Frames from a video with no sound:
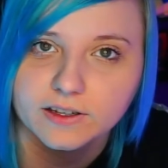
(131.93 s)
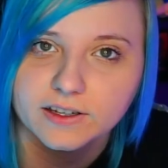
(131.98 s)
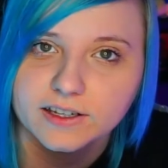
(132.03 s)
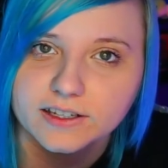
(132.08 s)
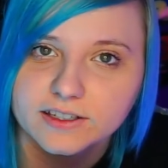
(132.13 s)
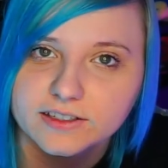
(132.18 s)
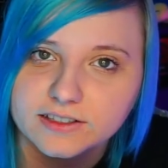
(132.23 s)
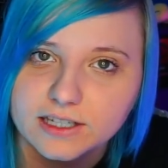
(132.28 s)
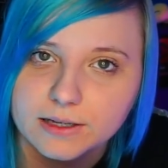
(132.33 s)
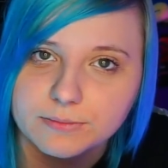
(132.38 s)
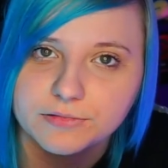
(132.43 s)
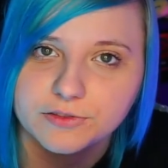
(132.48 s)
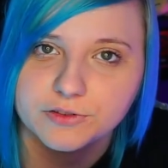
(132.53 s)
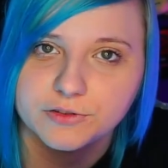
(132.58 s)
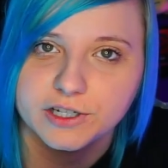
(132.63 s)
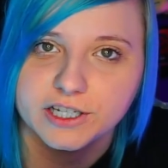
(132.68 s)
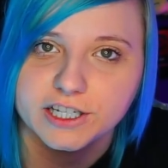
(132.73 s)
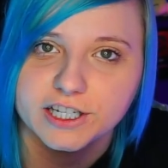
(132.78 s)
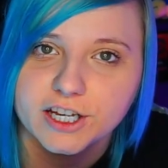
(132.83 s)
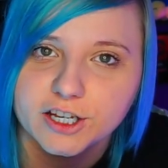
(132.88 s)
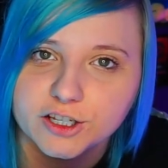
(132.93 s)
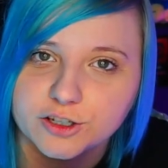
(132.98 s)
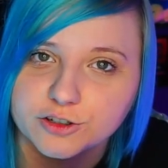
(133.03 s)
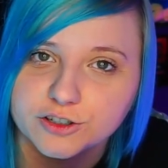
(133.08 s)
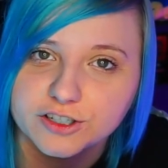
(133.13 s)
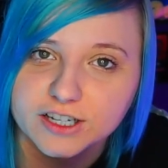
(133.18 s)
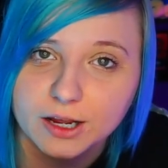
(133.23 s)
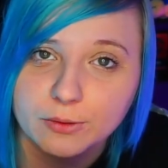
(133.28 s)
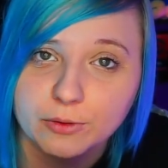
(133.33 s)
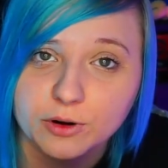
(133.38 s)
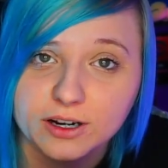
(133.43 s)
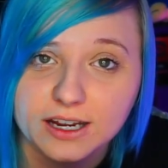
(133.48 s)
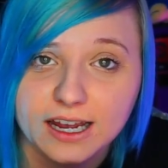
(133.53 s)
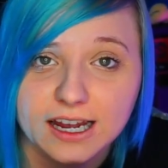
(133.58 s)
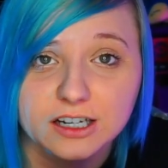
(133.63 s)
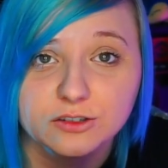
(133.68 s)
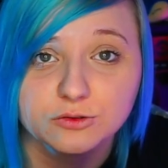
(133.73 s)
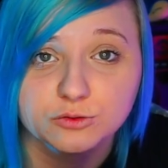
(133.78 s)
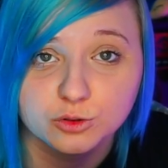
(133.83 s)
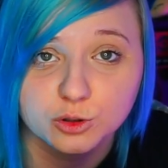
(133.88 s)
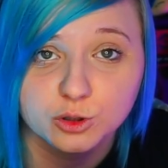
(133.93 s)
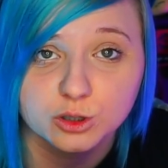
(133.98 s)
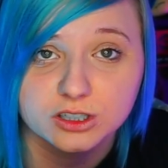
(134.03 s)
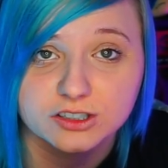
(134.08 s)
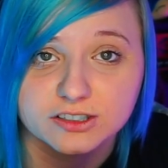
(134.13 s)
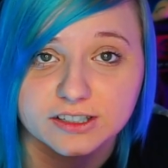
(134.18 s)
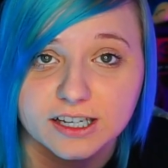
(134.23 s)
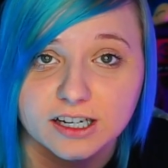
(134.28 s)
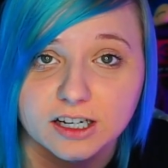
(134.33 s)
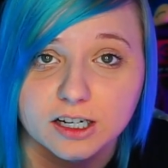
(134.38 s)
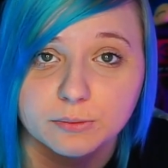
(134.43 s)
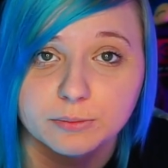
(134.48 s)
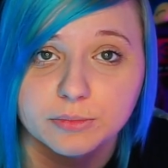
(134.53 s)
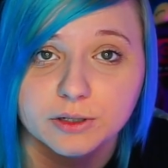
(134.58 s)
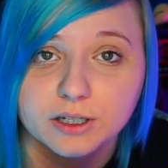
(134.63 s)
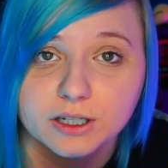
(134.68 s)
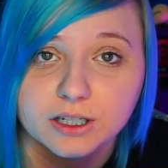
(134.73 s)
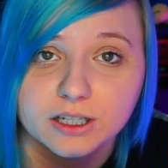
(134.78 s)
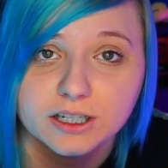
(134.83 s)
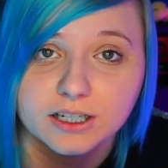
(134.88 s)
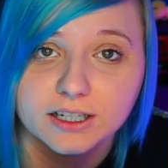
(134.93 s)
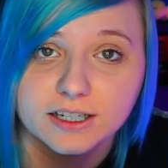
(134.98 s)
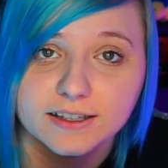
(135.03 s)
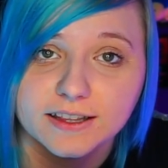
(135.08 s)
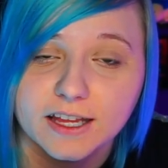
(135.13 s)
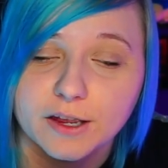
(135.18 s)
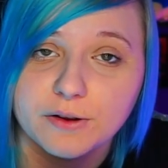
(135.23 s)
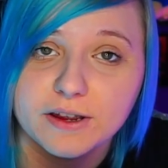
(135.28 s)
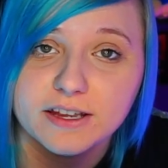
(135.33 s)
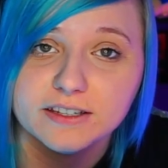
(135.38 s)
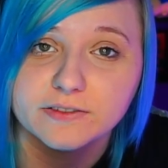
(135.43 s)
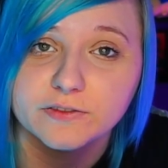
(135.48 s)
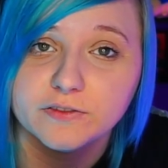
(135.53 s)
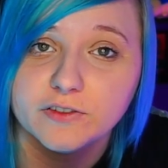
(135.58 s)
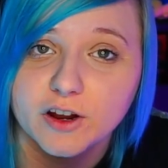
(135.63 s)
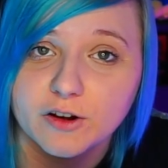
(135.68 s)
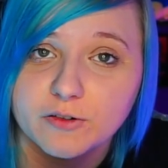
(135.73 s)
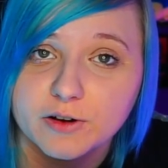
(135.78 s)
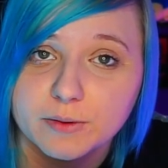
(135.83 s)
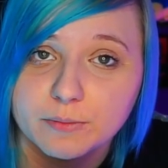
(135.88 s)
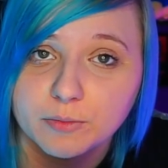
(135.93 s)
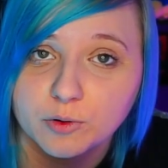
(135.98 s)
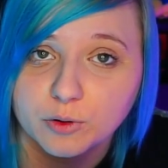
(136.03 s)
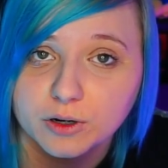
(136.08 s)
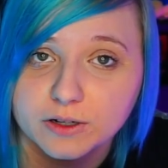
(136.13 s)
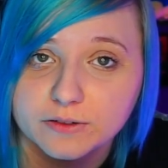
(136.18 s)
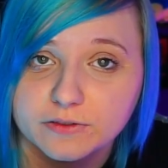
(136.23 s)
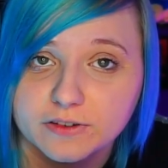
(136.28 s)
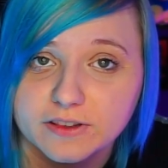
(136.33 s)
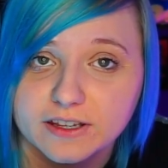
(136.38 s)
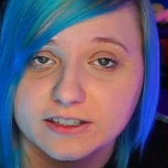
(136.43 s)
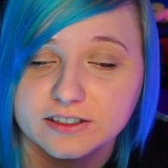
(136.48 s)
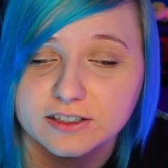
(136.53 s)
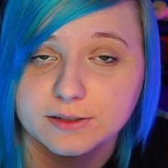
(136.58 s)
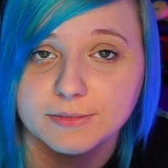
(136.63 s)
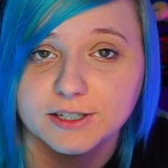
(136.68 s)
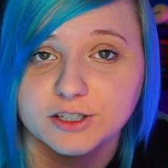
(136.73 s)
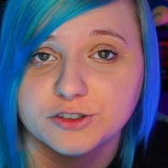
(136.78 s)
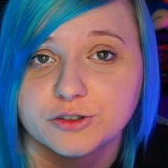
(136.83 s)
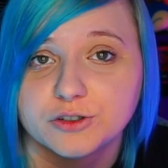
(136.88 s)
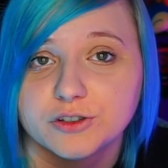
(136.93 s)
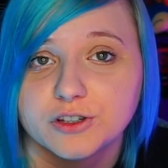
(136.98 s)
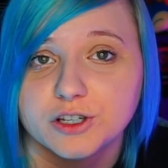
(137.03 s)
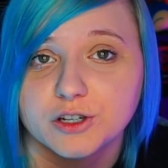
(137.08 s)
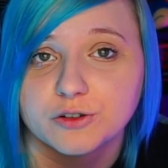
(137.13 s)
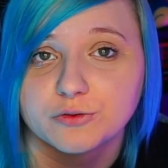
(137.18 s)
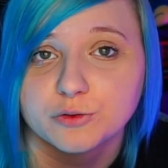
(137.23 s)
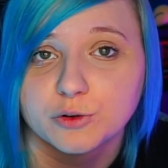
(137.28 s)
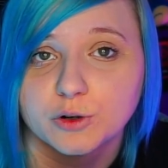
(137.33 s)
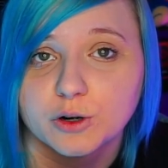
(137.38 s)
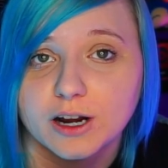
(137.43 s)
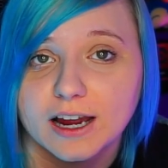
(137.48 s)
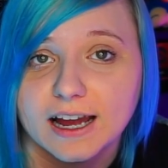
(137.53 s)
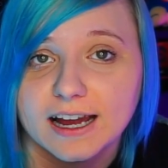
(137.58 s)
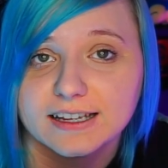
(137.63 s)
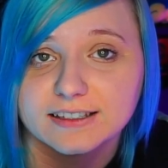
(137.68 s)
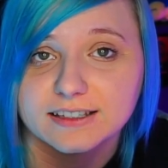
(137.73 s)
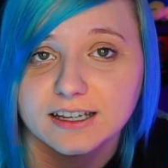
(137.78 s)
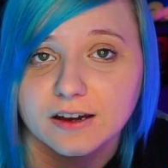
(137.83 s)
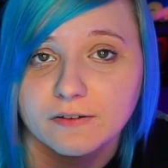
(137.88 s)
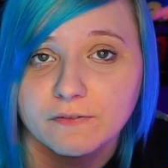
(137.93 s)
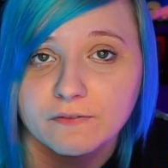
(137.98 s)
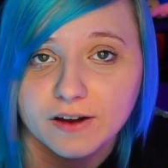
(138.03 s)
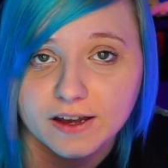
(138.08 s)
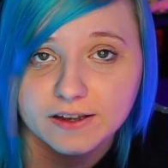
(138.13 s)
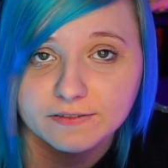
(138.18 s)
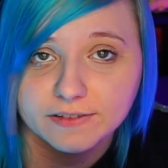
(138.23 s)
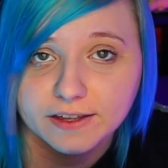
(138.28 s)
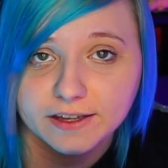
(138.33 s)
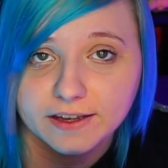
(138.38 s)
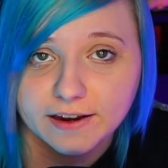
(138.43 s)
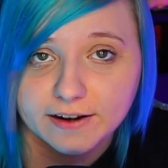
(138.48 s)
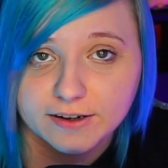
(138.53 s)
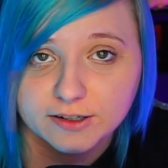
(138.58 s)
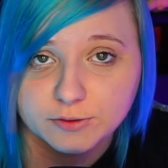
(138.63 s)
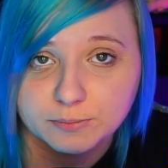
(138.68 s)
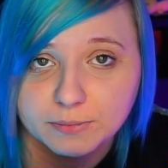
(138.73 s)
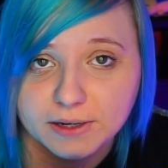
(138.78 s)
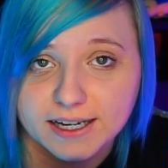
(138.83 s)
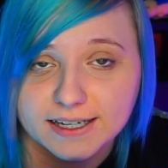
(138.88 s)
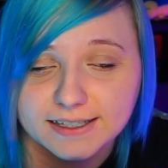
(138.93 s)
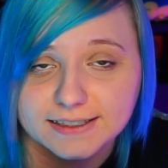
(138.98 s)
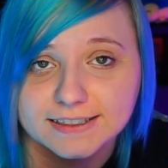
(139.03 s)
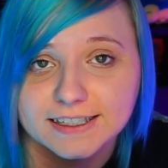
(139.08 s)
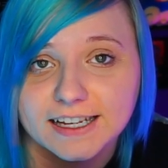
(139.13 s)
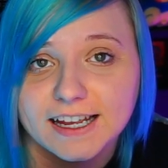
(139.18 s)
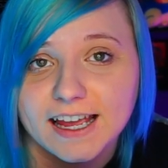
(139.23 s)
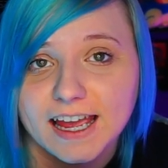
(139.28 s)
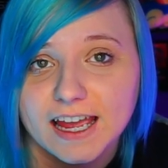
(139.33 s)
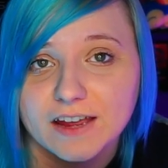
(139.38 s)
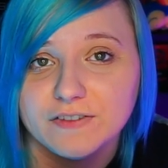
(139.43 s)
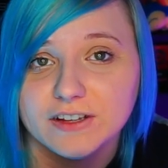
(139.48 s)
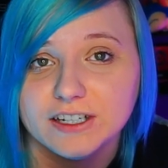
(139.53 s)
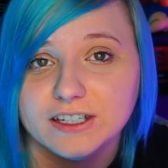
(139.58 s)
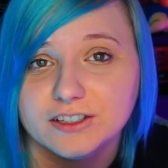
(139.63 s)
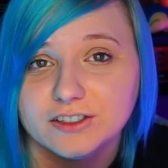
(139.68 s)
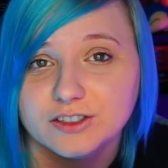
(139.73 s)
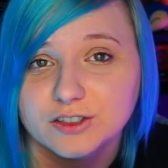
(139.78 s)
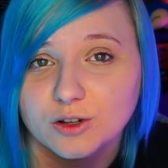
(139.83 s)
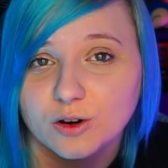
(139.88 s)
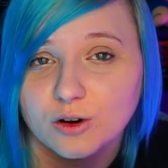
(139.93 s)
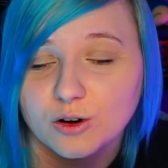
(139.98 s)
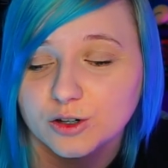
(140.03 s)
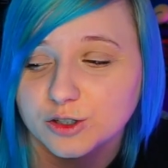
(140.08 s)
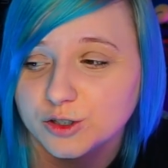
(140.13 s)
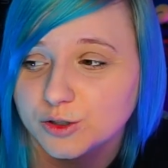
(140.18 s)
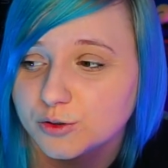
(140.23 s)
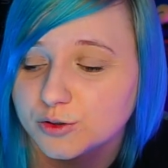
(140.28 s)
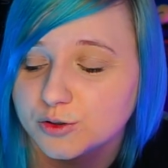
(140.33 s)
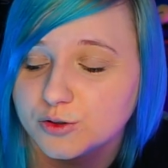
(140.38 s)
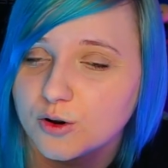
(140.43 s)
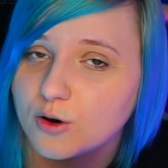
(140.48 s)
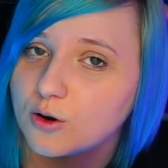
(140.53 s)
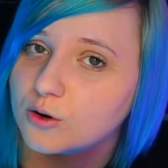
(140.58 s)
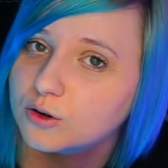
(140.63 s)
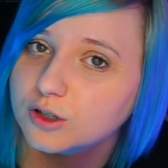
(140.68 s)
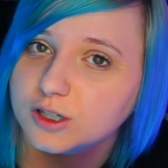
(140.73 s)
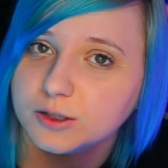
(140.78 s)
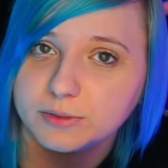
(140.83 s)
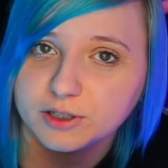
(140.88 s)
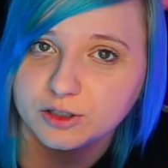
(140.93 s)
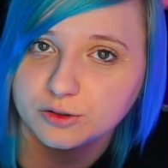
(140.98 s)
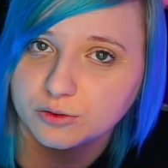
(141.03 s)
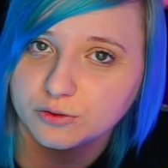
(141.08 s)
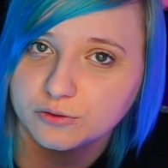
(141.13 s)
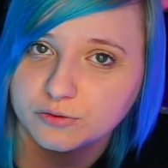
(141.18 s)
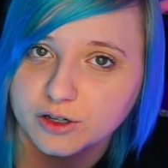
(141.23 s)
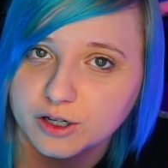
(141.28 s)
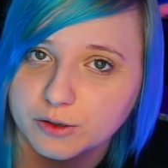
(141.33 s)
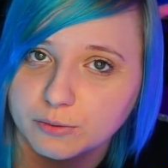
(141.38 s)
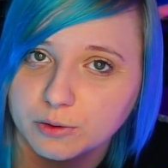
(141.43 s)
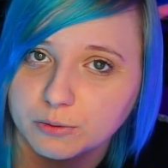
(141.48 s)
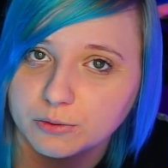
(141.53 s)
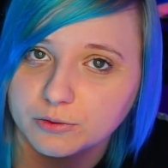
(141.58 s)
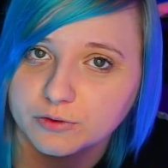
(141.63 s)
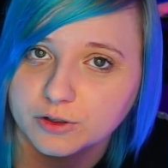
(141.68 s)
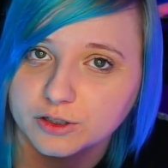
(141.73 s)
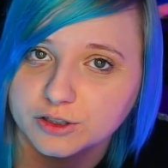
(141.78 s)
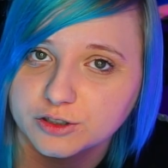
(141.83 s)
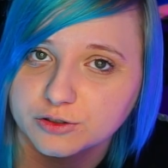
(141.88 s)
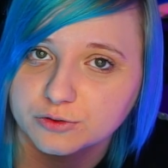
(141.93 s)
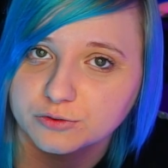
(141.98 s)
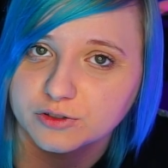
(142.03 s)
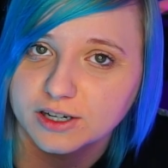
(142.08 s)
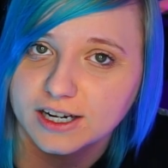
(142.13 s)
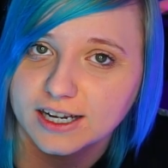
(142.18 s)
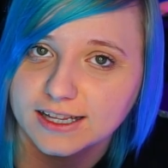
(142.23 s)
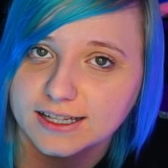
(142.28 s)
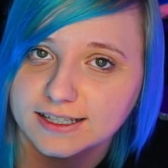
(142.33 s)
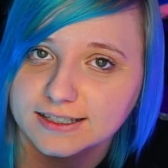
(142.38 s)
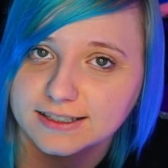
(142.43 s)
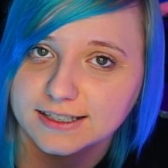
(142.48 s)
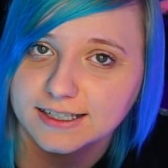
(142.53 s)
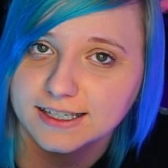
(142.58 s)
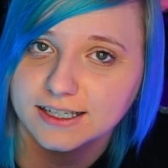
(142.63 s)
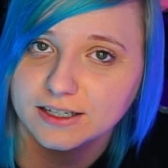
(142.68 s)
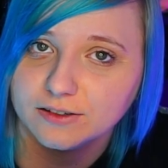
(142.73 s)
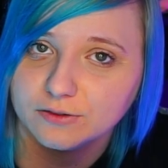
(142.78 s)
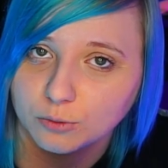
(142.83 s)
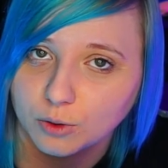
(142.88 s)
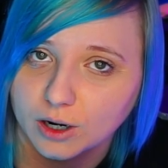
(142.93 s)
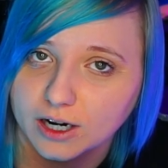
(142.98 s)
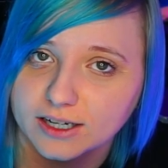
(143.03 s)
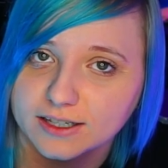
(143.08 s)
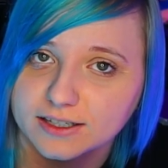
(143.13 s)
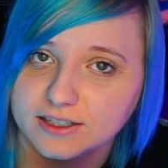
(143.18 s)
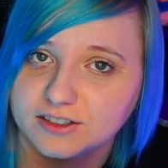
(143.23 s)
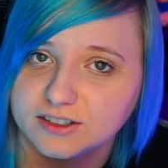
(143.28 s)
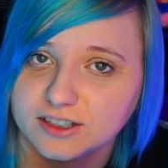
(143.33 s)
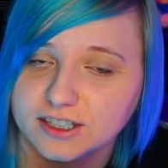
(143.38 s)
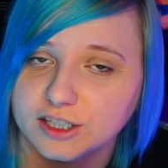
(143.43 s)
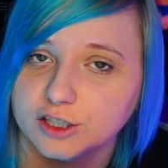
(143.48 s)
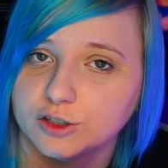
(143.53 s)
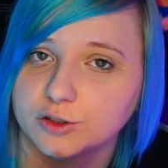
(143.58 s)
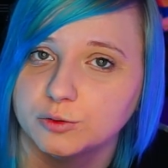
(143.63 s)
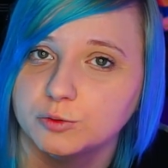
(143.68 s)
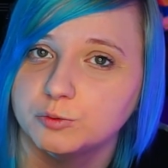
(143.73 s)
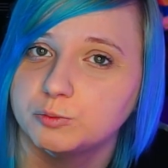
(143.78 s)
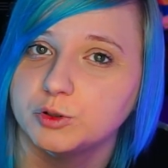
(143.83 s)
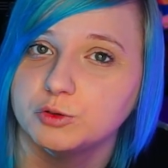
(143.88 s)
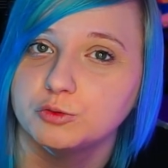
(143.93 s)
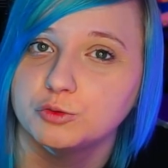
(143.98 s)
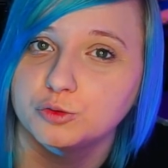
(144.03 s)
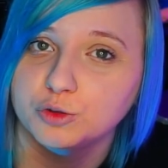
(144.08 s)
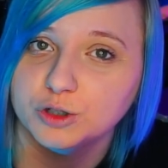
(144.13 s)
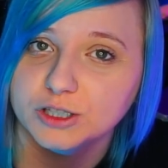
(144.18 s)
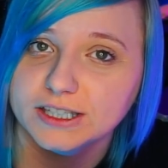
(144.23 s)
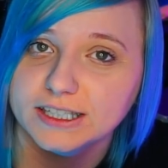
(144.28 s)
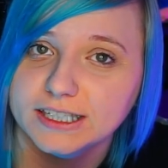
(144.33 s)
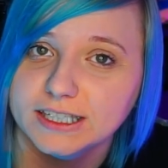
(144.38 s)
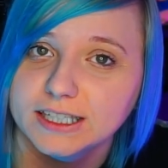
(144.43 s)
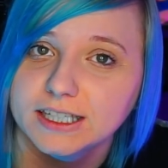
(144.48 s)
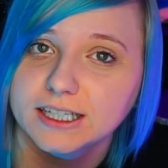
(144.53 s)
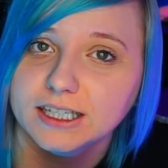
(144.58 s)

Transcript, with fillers: Step 3. Your network and router setup. Now, it's very important for this to make sure that your router has a 5 GHz band. If it does not, you're not going to be doing very well with virtual reality wirelessly. It would be really